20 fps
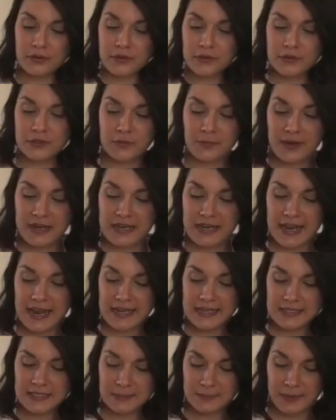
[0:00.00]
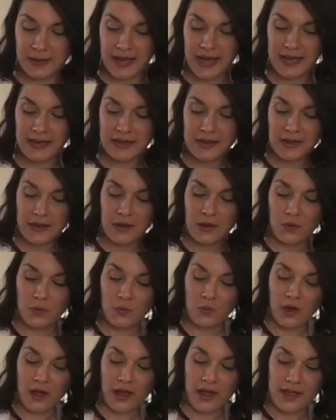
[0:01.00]
So my next spot
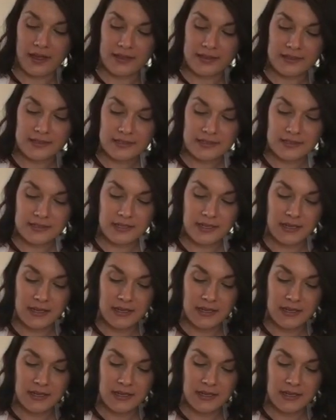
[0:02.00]
was